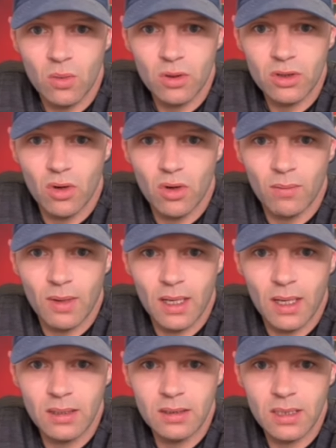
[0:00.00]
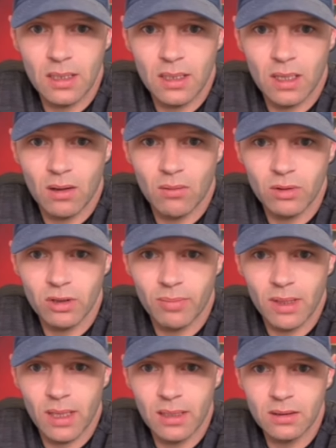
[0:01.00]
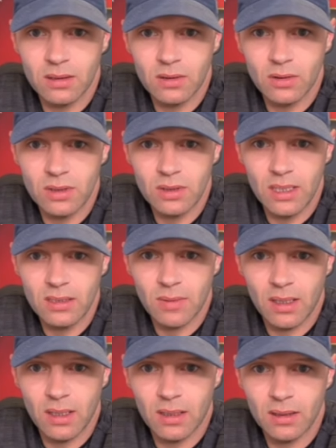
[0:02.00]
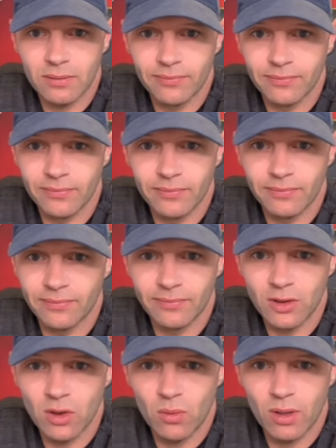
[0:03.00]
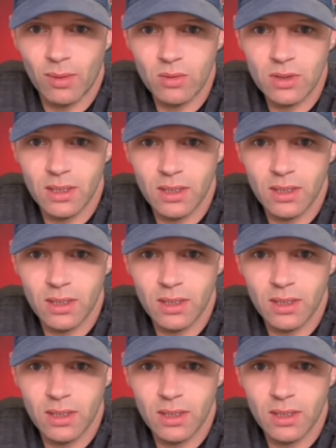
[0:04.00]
So what's your mindset now? What are you planning to do? Say he's mad. Don't worry